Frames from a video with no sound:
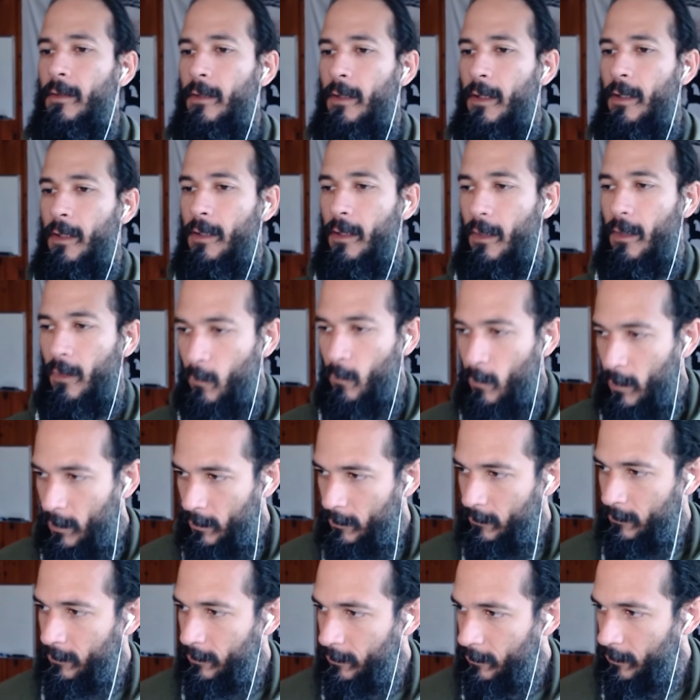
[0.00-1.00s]
another
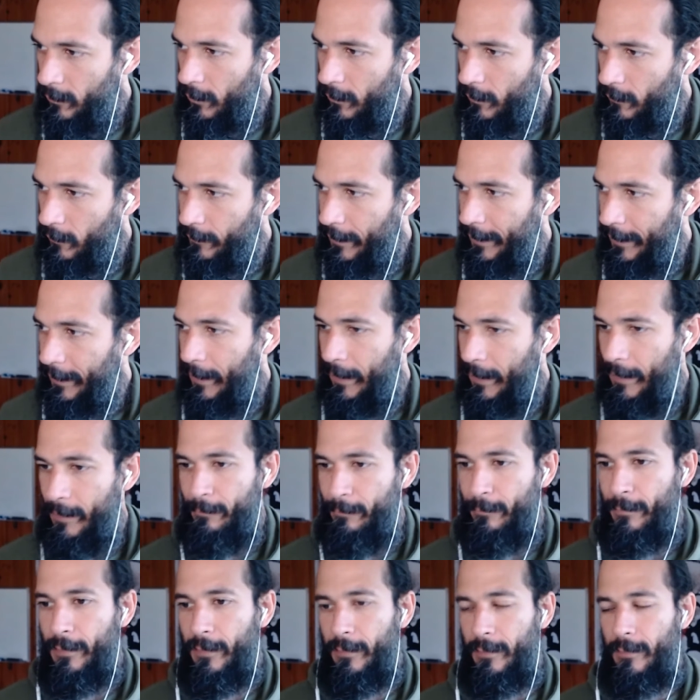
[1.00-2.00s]
one on the right
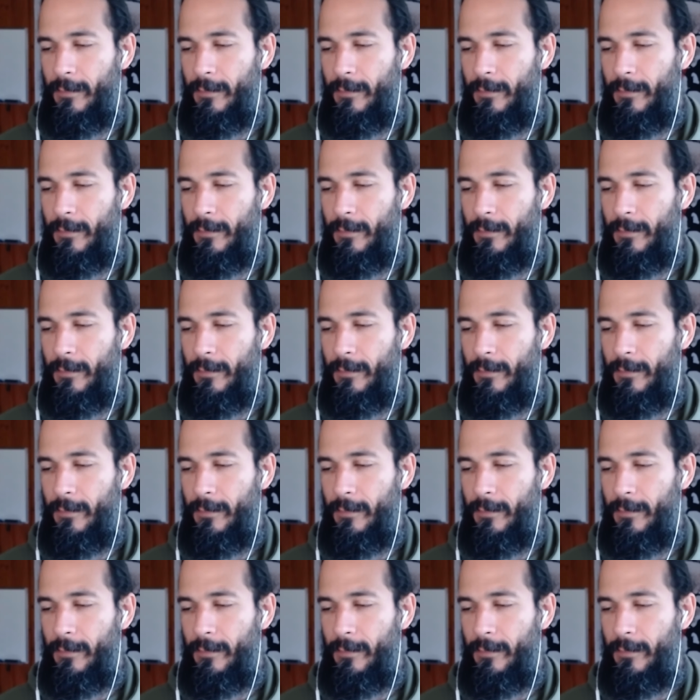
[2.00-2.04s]
hip,